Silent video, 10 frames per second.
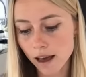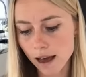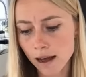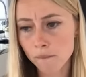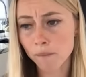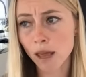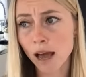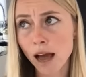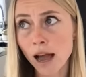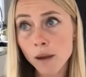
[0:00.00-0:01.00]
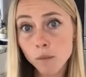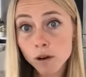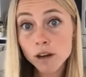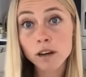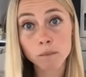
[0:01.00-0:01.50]
Um, I
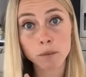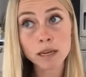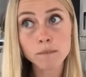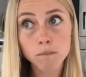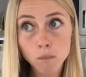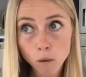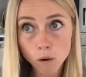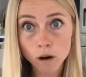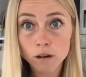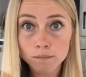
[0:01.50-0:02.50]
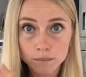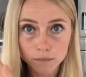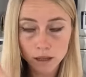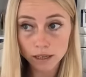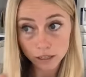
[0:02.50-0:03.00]
would be more
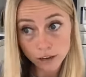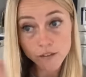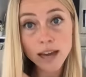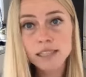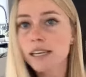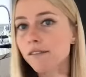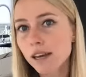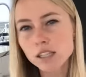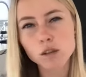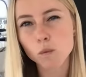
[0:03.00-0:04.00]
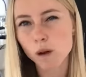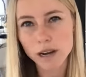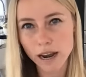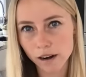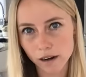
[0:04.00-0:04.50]
if that's if that's the one
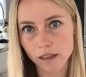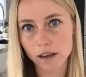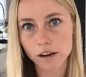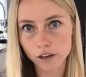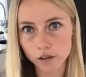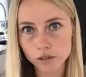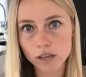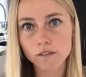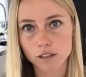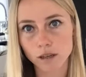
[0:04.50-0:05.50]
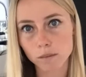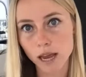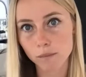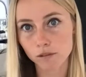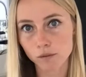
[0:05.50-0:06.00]
area that you're using for some
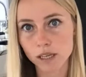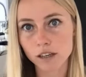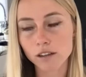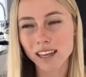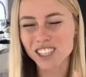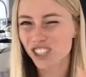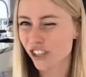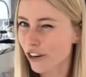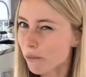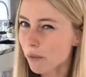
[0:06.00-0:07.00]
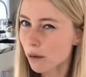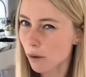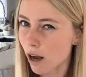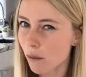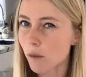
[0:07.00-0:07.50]
type of sweetener that shouldn't be a
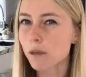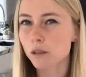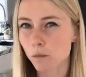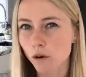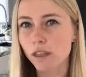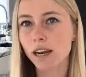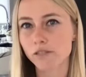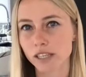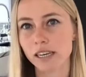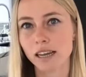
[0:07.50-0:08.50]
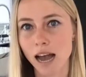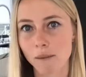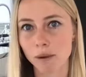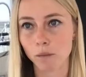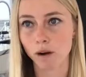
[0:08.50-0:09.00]
problem it's more that i've seen it
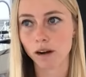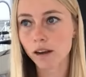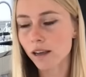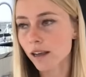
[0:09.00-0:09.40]
happen where